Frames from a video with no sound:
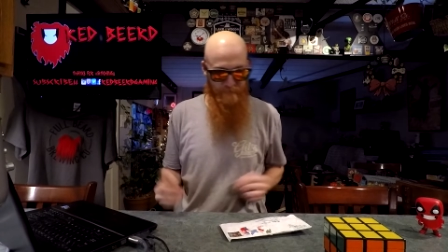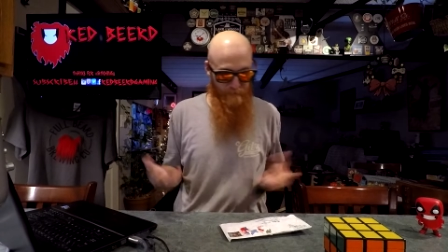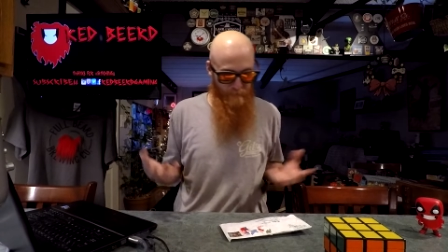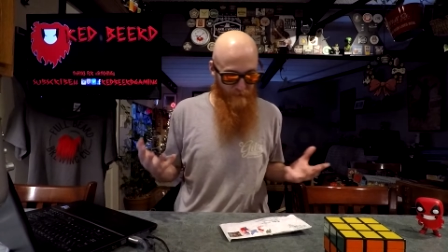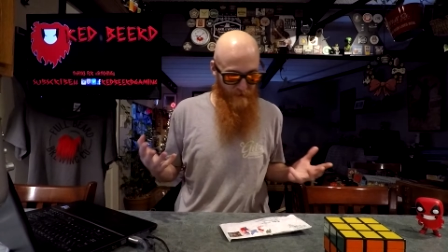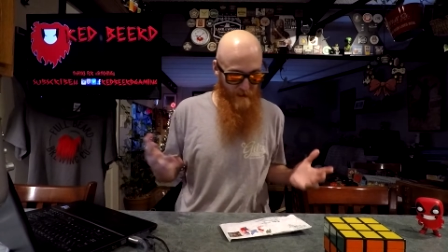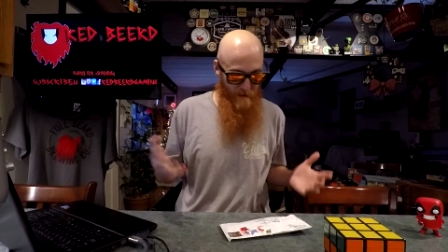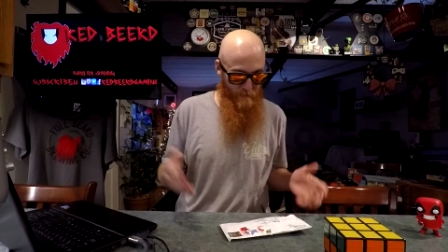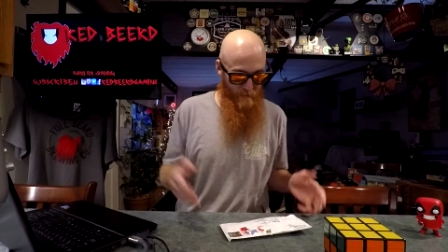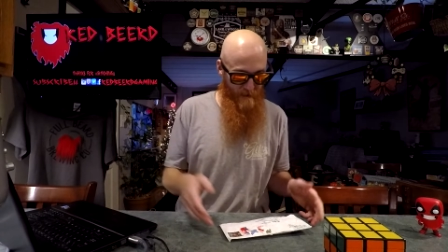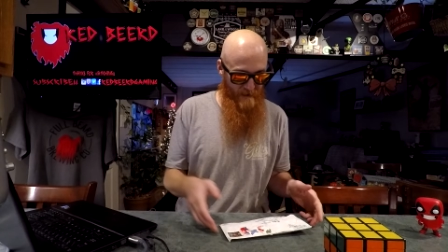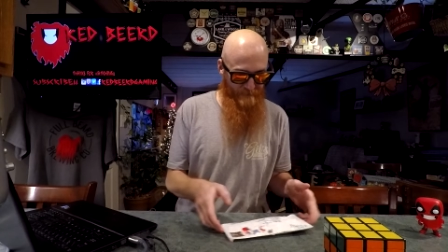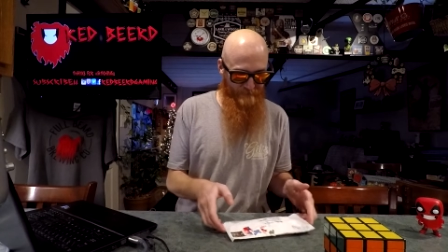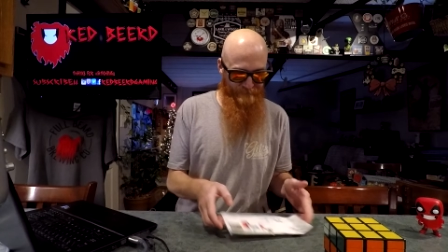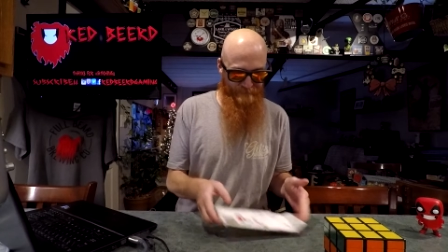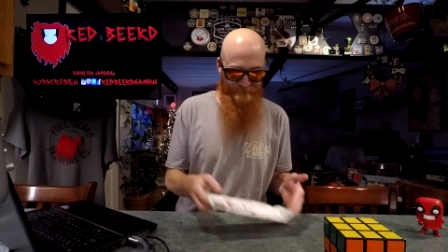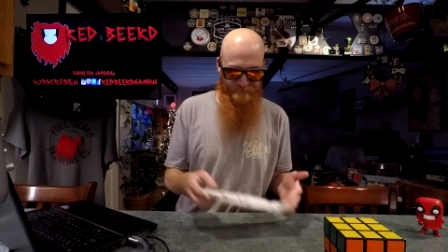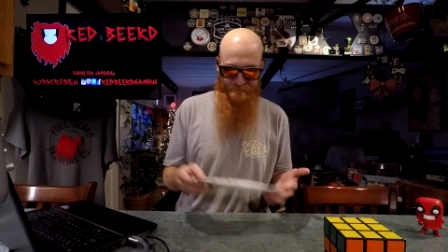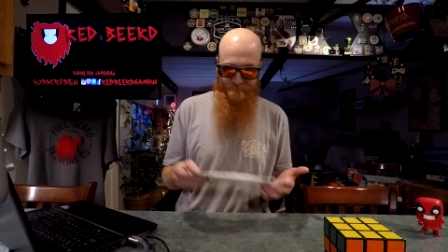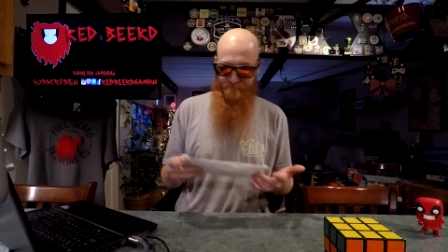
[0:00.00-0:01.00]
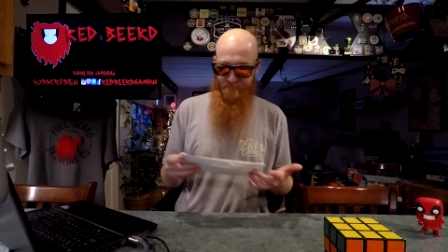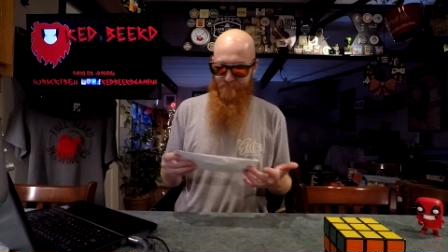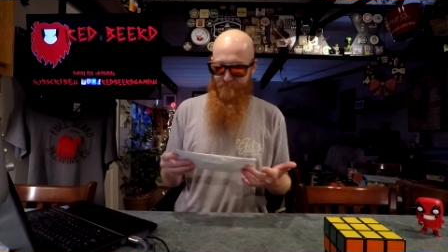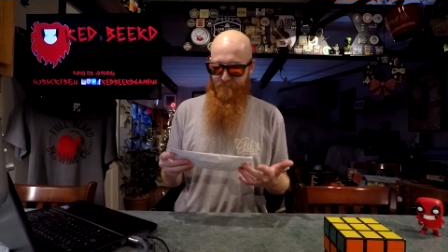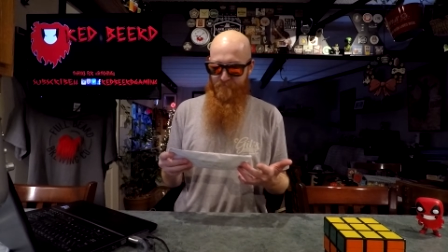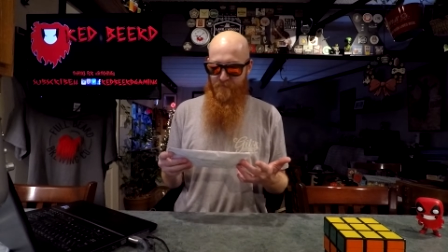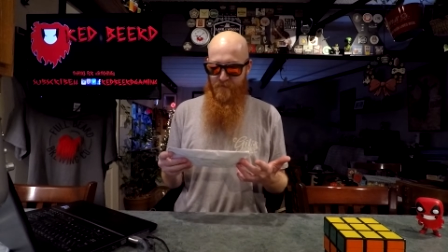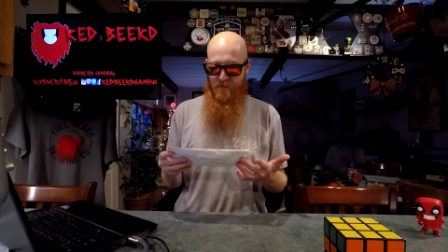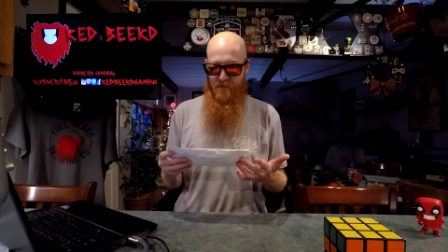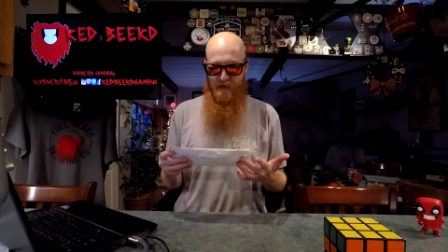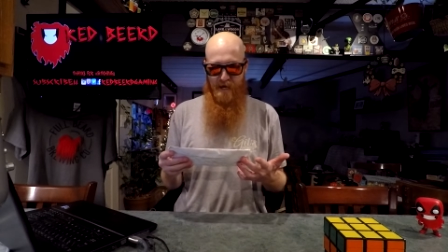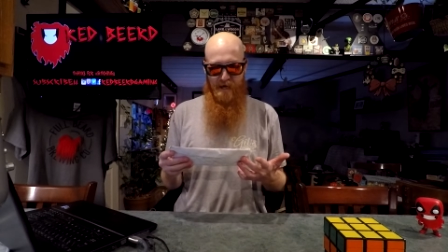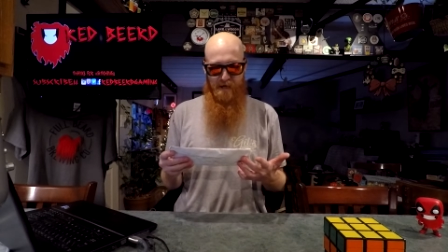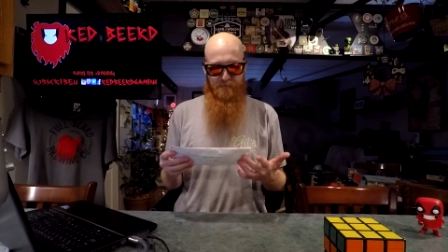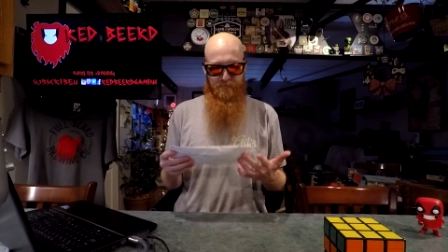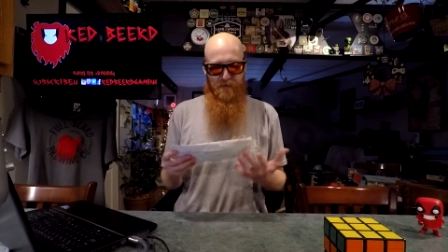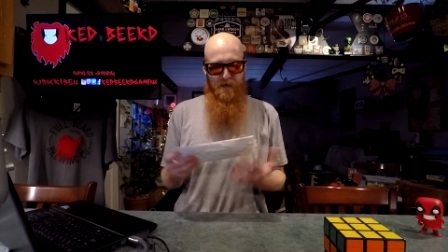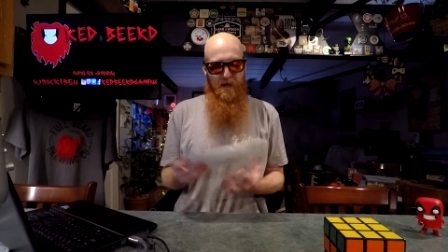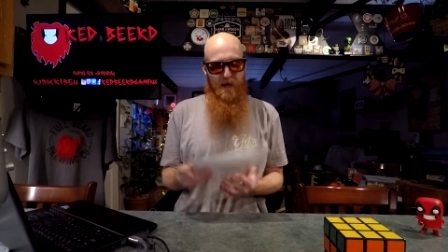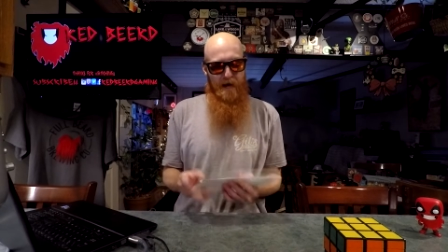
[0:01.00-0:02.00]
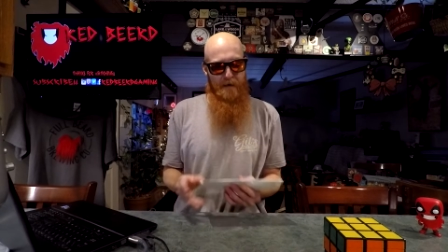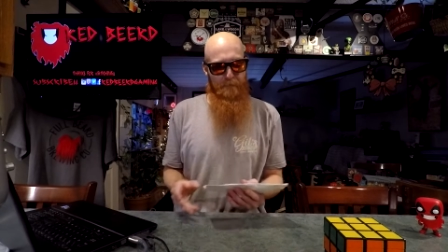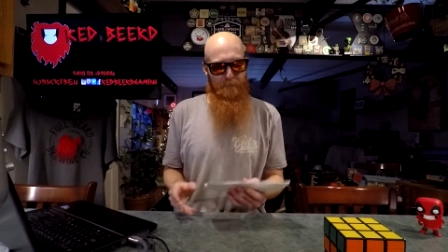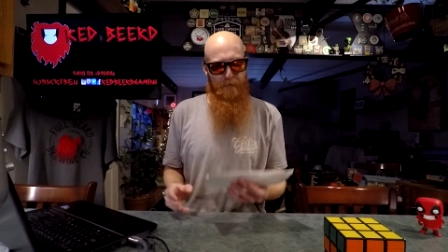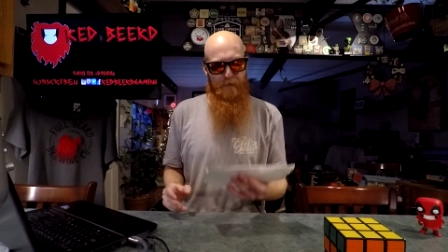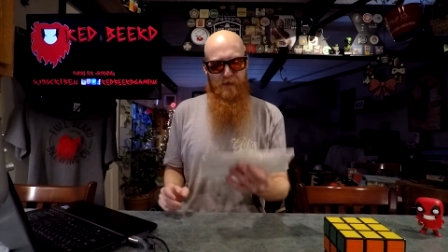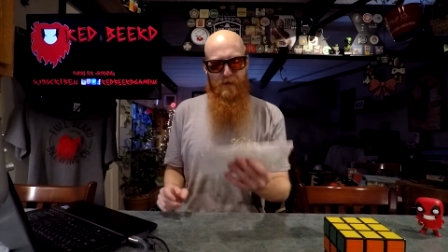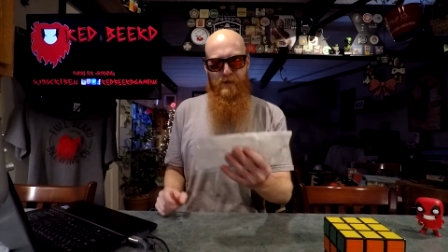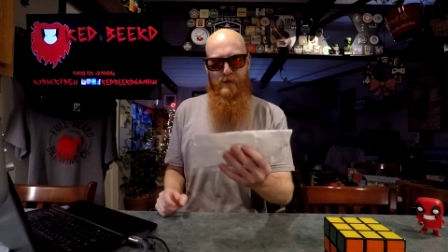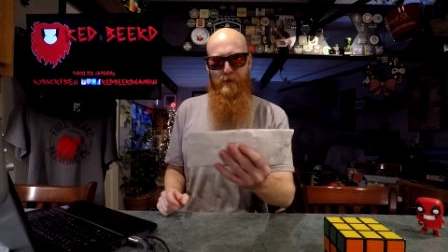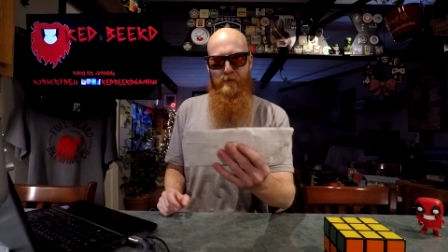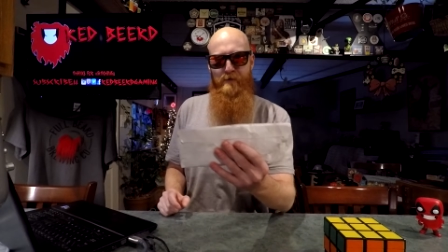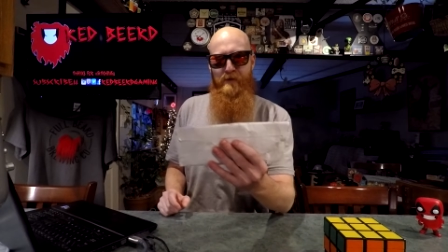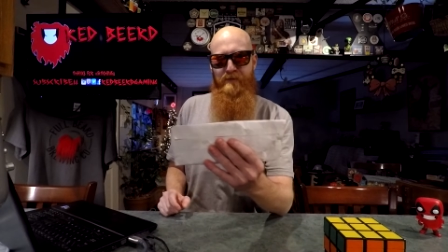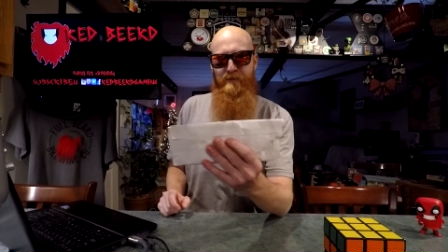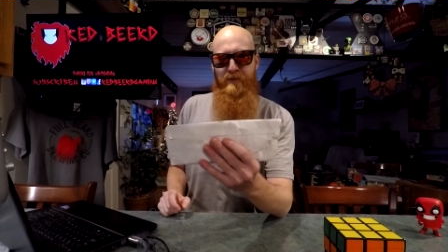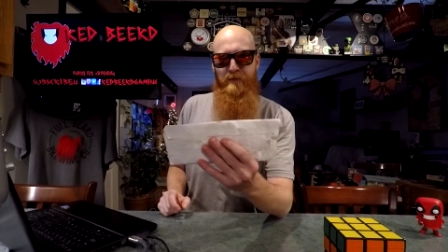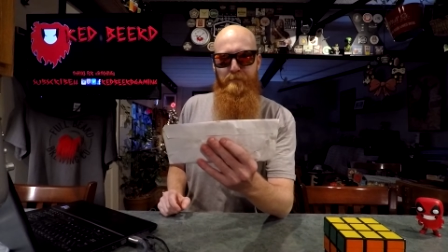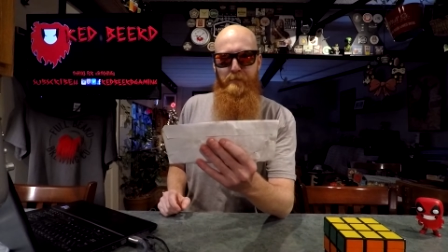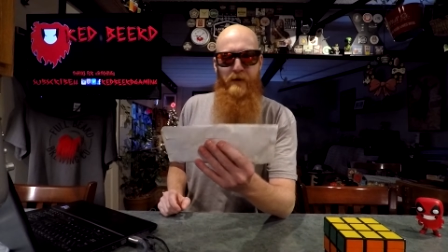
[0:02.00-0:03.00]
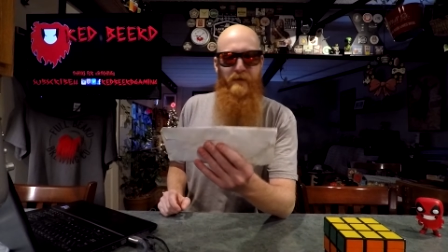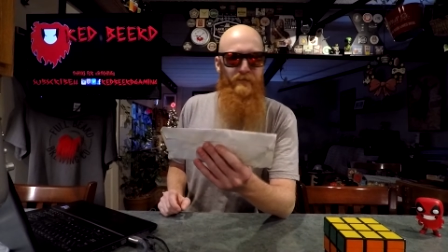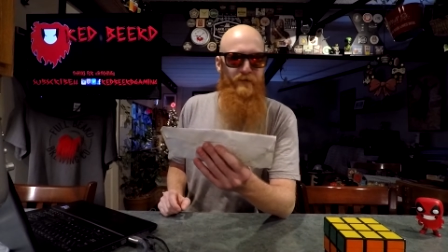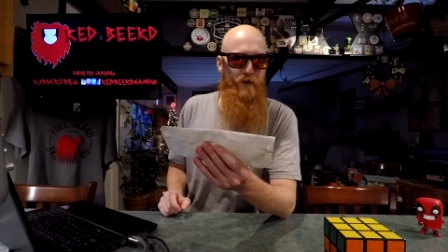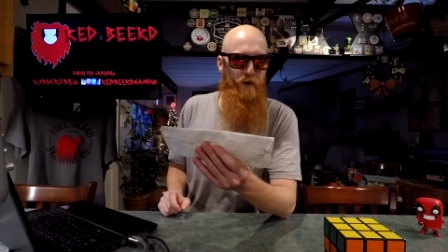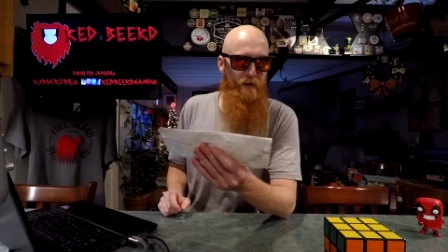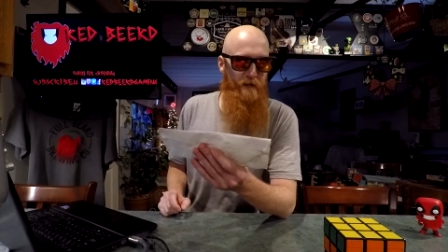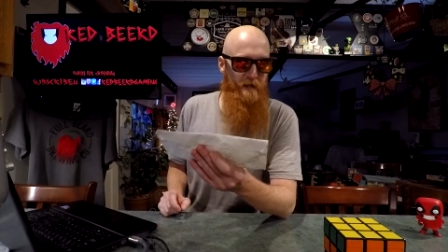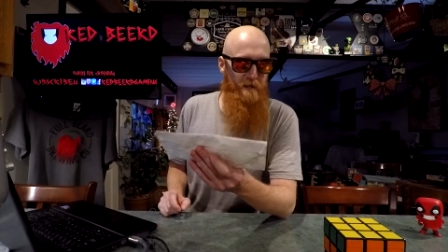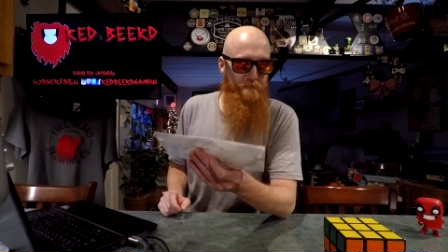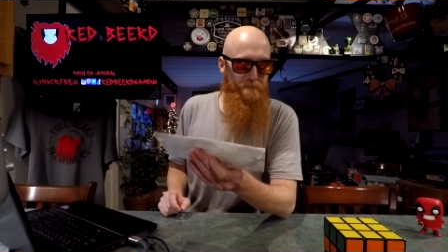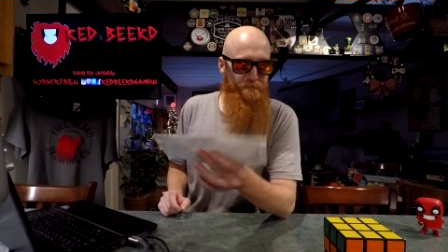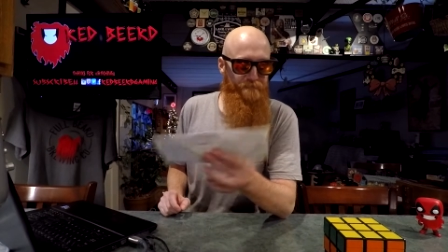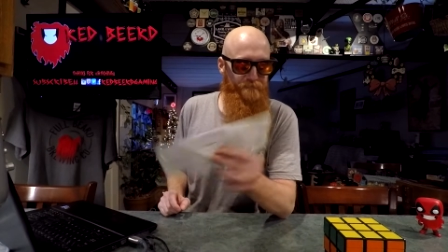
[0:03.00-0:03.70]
But anyway, yeah, I'm pretty sure this is beef jerky